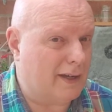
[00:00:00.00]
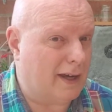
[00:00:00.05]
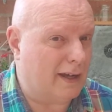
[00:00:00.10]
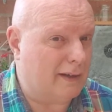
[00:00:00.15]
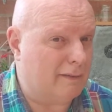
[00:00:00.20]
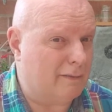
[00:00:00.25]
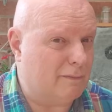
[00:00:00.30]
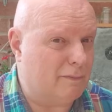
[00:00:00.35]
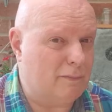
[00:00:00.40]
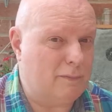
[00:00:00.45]

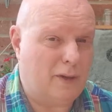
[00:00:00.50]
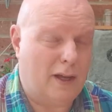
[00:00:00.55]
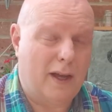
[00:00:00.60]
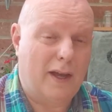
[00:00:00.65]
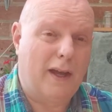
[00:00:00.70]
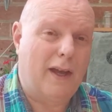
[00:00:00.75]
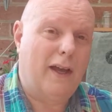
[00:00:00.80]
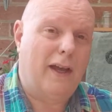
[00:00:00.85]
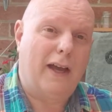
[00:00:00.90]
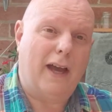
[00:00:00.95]

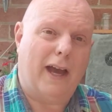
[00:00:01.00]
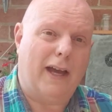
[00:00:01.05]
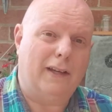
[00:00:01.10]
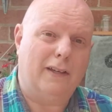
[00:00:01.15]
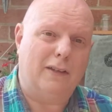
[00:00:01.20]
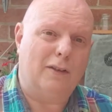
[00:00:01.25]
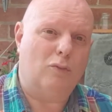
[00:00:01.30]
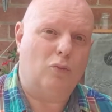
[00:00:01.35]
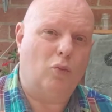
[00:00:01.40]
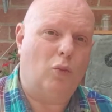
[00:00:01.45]

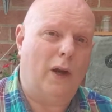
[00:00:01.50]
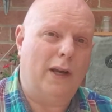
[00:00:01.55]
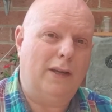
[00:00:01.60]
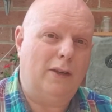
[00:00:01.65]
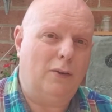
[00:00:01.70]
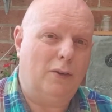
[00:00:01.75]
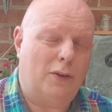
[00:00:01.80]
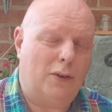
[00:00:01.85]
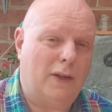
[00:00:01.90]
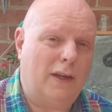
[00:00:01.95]
And when you
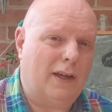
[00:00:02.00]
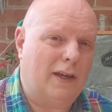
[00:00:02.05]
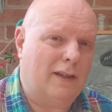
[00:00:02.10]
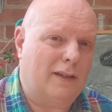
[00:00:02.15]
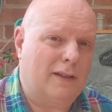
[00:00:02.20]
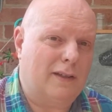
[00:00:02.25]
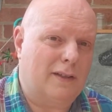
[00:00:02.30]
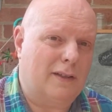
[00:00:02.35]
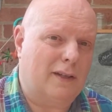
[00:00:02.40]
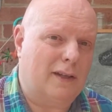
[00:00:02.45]
think
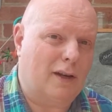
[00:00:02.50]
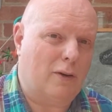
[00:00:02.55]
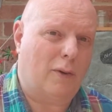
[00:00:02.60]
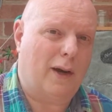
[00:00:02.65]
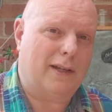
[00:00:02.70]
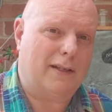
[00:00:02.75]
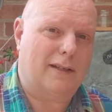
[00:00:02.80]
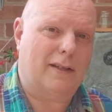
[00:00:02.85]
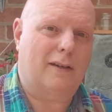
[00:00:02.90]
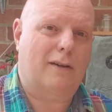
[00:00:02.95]
that a
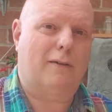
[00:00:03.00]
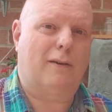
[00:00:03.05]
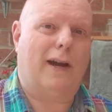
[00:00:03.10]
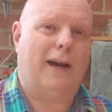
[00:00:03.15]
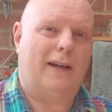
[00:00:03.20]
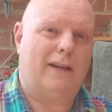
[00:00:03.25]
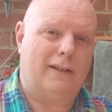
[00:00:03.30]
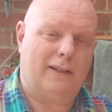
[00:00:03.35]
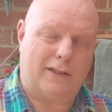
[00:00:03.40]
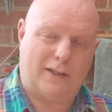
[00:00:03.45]

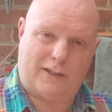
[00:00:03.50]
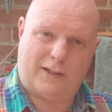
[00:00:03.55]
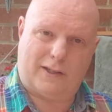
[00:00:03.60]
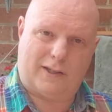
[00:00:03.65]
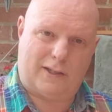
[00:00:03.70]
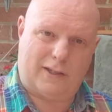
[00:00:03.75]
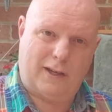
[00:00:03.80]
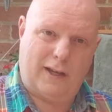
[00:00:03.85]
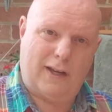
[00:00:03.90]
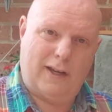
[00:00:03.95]

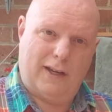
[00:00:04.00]
Quetzalcoatlus